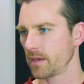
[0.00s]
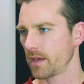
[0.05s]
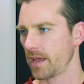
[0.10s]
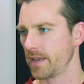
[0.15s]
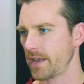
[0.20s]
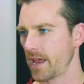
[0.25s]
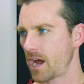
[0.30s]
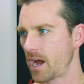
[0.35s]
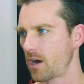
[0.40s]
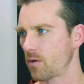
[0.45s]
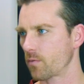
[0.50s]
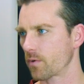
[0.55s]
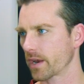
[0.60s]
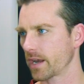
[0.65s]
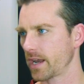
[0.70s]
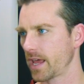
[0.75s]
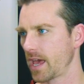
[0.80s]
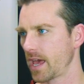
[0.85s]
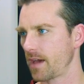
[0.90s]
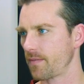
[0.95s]
And now we're
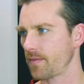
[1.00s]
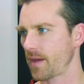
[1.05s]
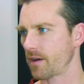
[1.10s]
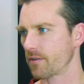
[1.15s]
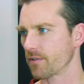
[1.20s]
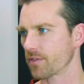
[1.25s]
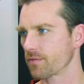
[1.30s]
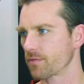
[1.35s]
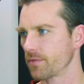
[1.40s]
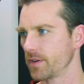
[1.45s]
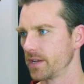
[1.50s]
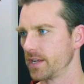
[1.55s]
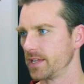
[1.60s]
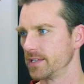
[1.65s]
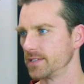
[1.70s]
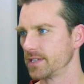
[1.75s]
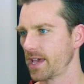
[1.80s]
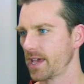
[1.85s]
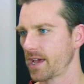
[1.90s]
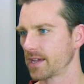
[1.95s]
going to have our
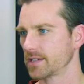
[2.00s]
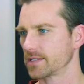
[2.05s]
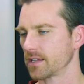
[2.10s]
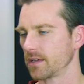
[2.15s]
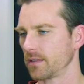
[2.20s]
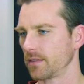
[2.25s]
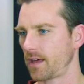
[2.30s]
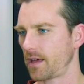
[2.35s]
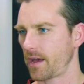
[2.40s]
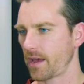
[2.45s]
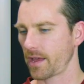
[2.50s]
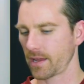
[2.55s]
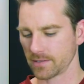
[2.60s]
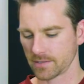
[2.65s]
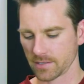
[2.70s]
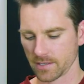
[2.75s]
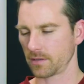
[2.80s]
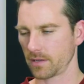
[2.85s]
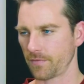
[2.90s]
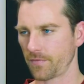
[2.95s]
3D text
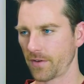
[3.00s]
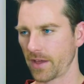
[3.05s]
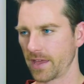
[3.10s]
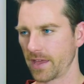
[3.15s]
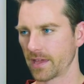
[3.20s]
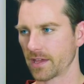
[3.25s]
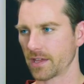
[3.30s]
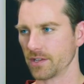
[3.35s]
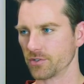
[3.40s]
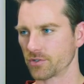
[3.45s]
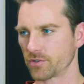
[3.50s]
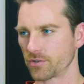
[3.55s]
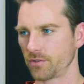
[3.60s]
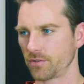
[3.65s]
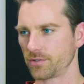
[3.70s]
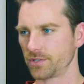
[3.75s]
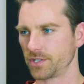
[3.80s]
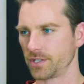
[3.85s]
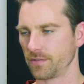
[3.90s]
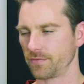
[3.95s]
aligned if I hit
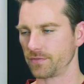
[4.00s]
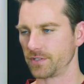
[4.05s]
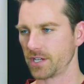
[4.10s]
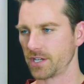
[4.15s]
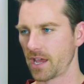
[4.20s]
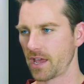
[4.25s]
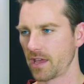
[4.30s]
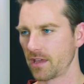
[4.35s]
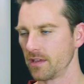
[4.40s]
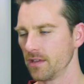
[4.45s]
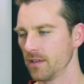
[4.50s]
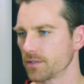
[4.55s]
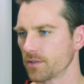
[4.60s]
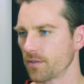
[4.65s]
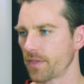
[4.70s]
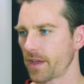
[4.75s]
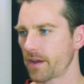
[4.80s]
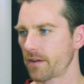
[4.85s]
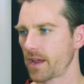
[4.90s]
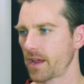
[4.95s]
Control Shift J. So
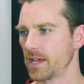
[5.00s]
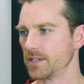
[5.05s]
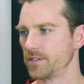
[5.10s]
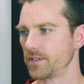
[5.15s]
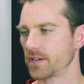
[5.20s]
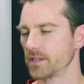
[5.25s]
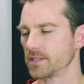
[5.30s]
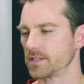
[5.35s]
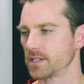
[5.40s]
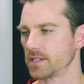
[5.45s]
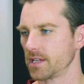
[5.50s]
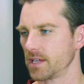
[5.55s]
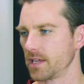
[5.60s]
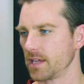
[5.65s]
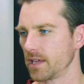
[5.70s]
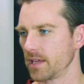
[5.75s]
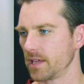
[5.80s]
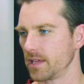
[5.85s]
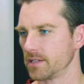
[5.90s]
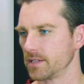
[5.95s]
there, as you can
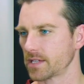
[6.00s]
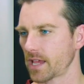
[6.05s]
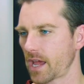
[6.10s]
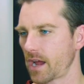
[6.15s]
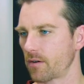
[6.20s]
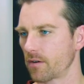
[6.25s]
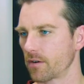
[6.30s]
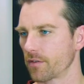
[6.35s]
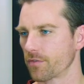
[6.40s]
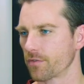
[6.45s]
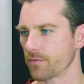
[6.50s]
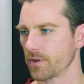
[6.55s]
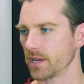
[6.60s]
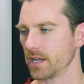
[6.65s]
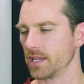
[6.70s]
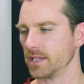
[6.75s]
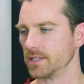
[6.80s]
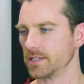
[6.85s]
see, is our 3D